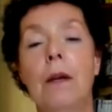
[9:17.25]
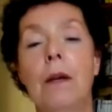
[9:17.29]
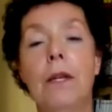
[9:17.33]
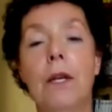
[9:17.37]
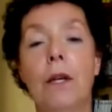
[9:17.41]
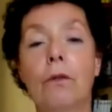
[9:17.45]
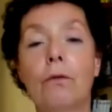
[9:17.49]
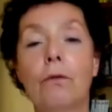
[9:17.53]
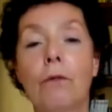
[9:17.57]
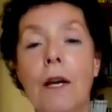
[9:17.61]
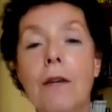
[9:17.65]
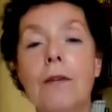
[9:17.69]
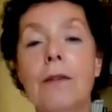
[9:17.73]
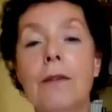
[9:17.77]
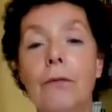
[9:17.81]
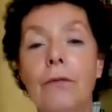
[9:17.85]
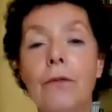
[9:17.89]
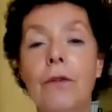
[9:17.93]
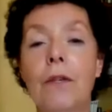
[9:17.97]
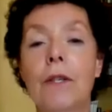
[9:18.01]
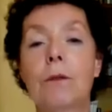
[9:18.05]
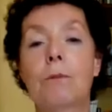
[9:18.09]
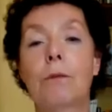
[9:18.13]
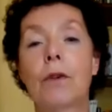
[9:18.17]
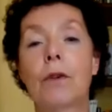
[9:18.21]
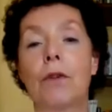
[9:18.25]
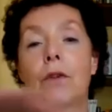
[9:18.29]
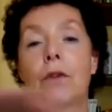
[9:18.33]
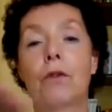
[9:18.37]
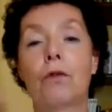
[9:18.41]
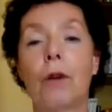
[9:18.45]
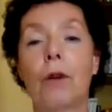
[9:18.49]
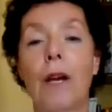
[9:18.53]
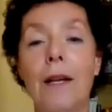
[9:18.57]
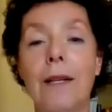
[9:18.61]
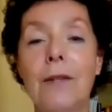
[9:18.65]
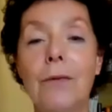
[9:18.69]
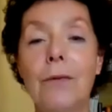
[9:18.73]
the aggressiveness was
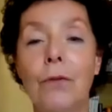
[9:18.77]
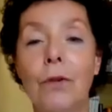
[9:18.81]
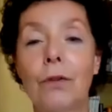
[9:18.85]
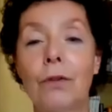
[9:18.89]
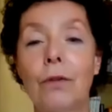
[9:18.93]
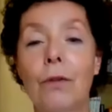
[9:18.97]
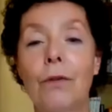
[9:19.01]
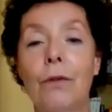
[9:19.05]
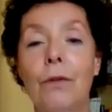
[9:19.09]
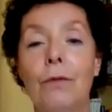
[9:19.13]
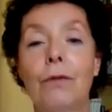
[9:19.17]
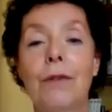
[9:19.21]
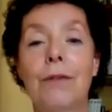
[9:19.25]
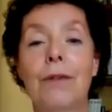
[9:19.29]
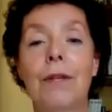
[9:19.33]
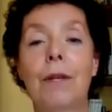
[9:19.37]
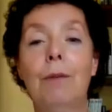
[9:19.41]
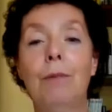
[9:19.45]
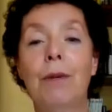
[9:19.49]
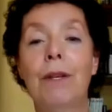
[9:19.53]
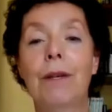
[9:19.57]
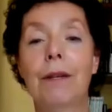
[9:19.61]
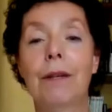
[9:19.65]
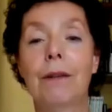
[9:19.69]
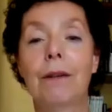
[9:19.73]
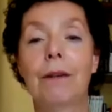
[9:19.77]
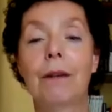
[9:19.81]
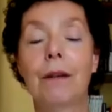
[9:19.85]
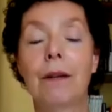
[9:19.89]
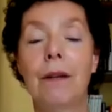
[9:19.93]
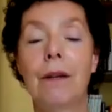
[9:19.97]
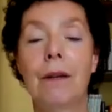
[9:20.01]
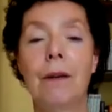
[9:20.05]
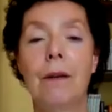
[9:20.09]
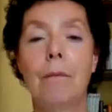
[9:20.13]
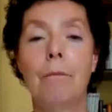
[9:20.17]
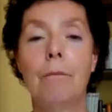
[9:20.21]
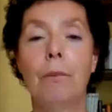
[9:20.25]
transferred to the recipient
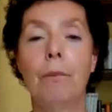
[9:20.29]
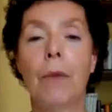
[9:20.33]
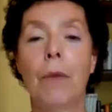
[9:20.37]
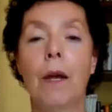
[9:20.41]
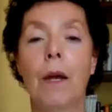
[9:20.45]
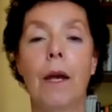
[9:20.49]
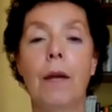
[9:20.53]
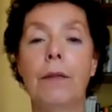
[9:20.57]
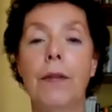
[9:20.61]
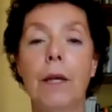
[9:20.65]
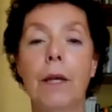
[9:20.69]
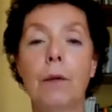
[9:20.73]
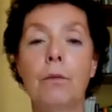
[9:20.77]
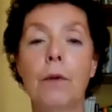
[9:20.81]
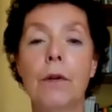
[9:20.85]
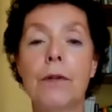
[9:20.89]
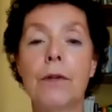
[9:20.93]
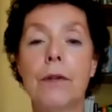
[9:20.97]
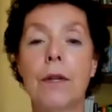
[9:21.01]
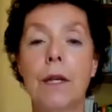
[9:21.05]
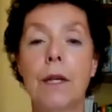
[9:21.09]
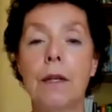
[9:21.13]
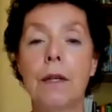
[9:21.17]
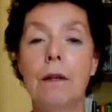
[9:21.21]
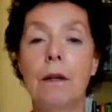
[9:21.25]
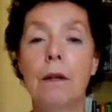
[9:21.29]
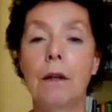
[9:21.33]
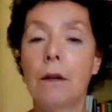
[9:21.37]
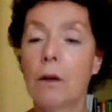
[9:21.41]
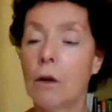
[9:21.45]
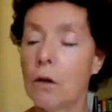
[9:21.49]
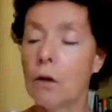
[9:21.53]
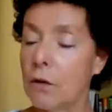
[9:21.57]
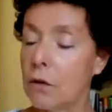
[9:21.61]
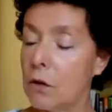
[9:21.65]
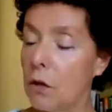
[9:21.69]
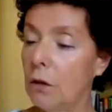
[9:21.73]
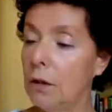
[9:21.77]
and that was then
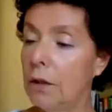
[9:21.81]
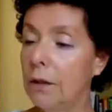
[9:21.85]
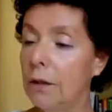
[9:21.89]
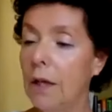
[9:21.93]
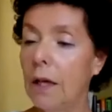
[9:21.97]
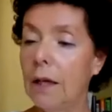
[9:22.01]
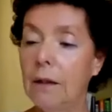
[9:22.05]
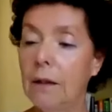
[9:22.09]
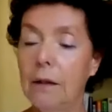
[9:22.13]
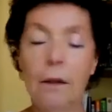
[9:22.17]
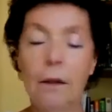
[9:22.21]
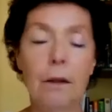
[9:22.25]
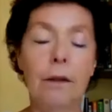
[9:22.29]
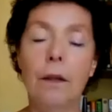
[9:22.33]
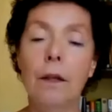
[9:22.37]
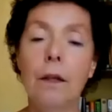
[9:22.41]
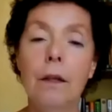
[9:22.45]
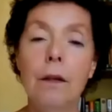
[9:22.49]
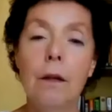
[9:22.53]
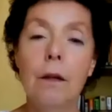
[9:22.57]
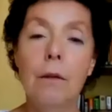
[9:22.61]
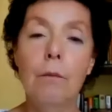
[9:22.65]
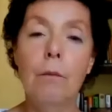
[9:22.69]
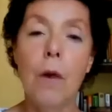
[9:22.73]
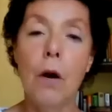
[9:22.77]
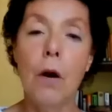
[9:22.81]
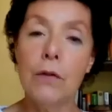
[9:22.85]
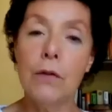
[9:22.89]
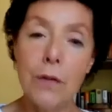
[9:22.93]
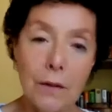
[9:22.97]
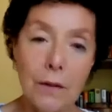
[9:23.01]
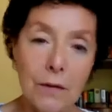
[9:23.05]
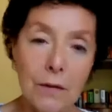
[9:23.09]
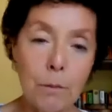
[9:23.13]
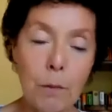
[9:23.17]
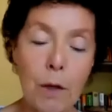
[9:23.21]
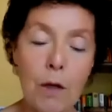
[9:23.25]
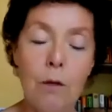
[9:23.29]
consolidated in Mars
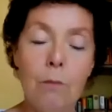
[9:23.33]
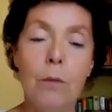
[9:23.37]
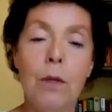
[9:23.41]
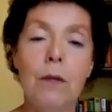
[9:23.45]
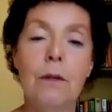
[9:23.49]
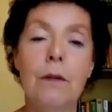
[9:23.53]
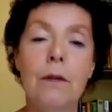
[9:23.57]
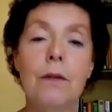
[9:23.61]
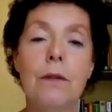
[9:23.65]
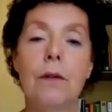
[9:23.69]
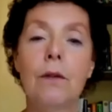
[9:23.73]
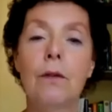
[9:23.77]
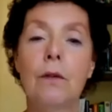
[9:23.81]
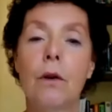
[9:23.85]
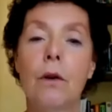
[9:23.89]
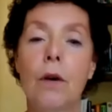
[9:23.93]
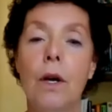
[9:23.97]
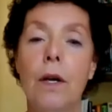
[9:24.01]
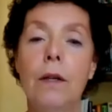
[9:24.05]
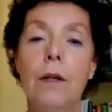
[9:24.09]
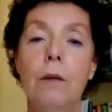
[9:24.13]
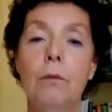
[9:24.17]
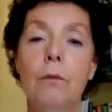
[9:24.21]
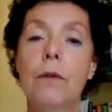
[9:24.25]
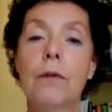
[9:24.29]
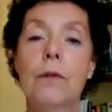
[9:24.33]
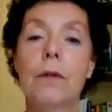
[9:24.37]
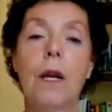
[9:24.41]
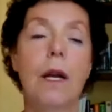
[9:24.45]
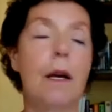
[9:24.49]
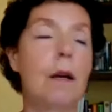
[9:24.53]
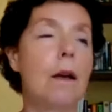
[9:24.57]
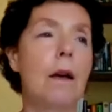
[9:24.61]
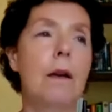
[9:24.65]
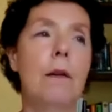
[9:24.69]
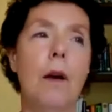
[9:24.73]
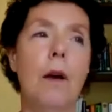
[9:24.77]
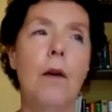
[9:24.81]
experiments you know and it was
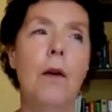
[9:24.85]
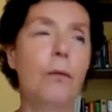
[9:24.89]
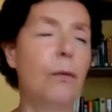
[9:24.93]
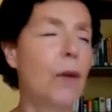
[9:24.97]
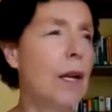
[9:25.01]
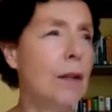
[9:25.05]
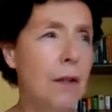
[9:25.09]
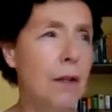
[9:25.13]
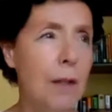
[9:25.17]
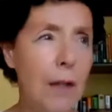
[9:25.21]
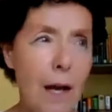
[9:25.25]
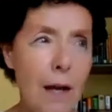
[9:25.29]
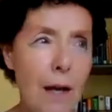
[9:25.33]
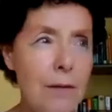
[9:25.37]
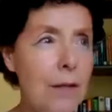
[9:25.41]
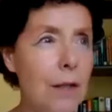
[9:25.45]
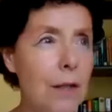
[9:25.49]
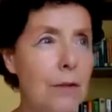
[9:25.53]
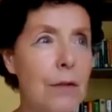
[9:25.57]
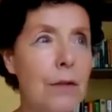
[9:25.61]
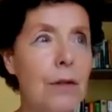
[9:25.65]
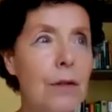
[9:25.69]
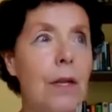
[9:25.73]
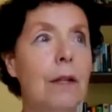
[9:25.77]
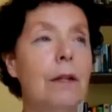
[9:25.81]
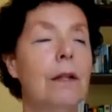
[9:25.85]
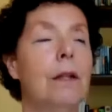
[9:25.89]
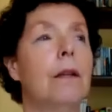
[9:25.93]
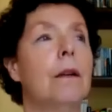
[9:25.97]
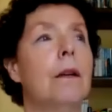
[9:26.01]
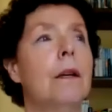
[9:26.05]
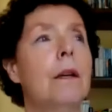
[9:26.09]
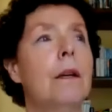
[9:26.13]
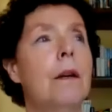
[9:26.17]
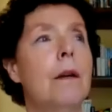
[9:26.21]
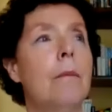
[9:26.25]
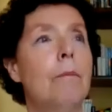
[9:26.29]
like a, a fantastic study